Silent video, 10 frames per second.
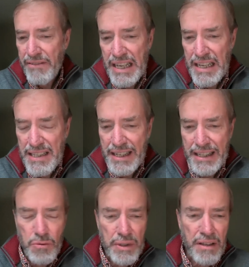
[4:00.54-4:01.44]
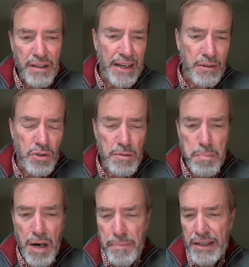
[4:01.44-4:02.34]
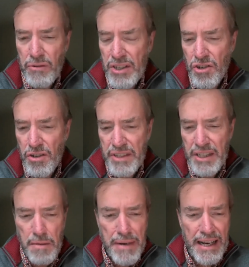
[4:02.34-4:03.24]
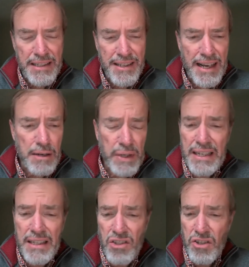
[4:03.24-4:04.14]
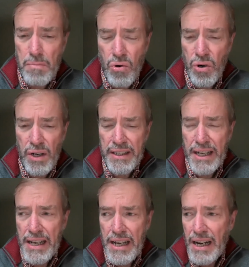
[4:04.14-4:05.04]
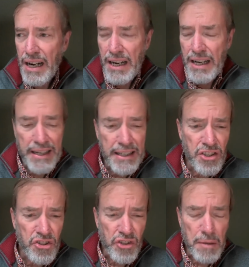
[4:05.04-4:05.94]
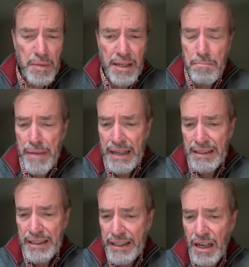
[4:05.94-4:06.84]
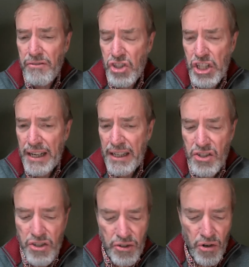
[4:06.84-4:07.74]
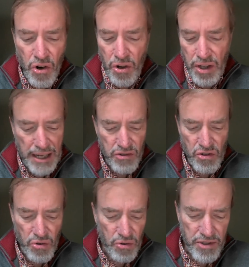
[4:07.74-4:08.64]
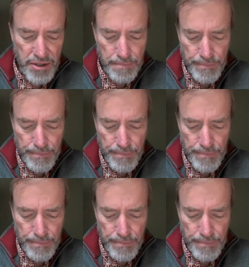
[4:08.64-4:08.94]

easing when the Fed was pumping reserves into banks, and we didn't support indiscriminate mailing of checks to all households.